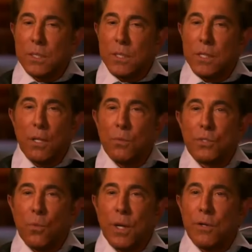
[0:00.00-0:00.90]
that it was
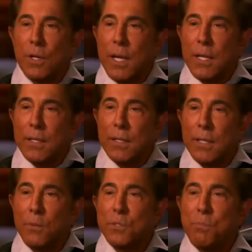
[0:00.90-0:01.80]
a wonderland,
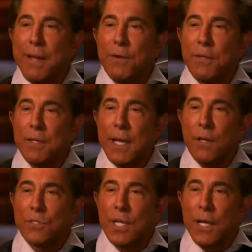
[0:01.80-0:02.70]
that it was better than the
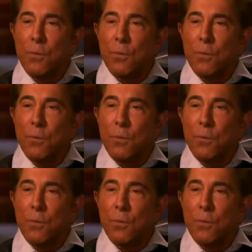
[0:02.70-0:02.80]
outside